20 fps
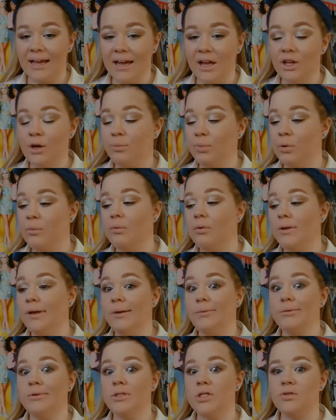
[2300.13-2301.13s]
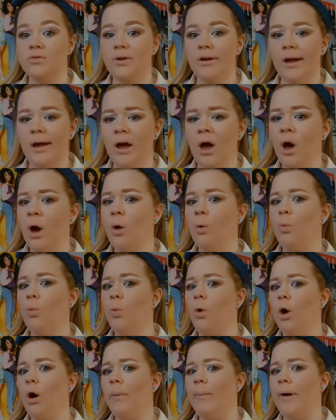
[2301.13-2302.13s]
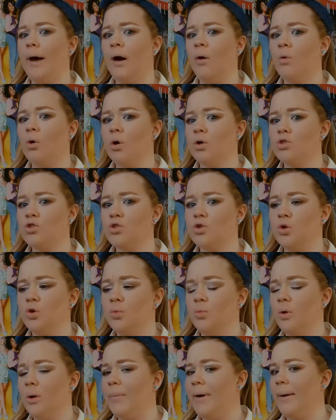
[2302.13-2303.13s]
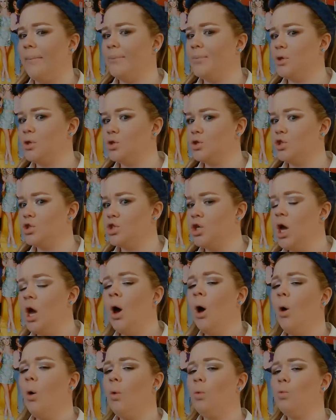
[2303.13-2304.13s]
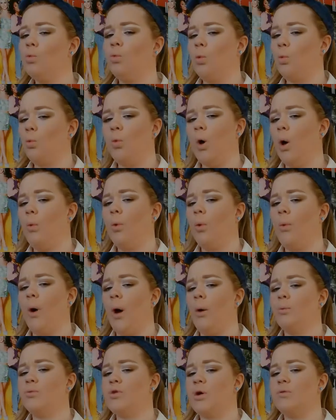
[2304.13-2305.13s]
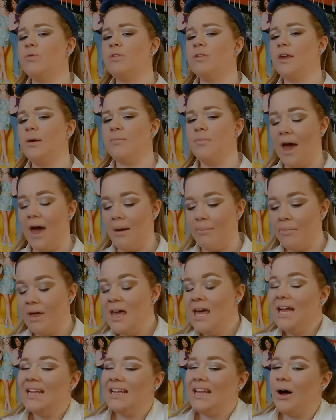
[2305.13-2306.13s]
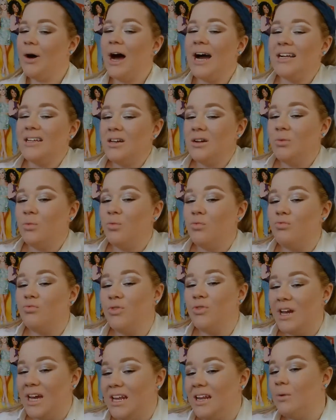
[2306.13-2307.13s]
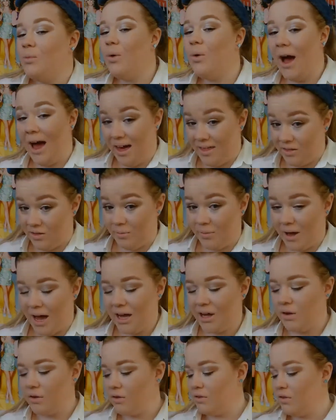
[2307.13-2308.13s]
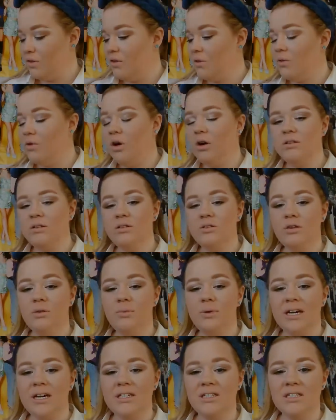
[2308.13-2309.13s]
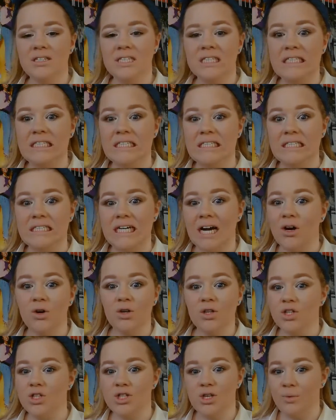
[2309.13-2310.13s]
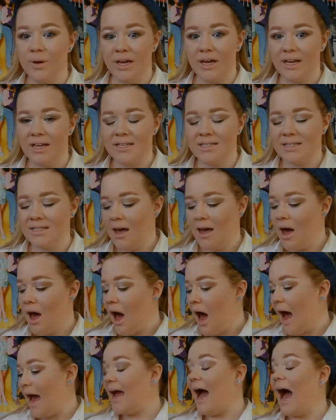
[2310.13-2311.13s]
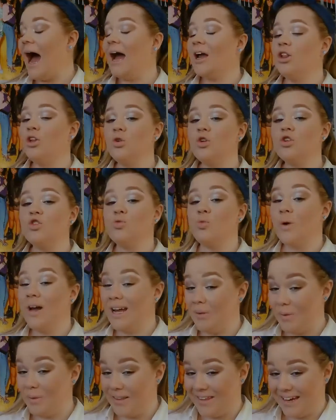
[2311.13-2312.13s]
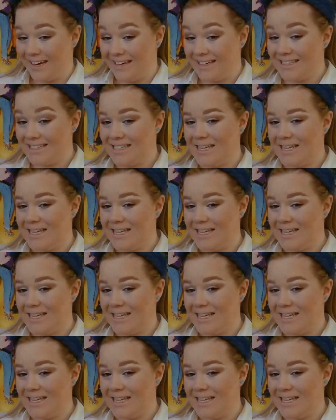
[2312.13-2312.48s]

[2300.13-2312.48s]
And you're probably wondering, what about contour? What about blush? Whoa, whoa, whoa, don't skip that. Now, I don't really wear them. I used to do contour, but I couldn't do it. I looked weird with it.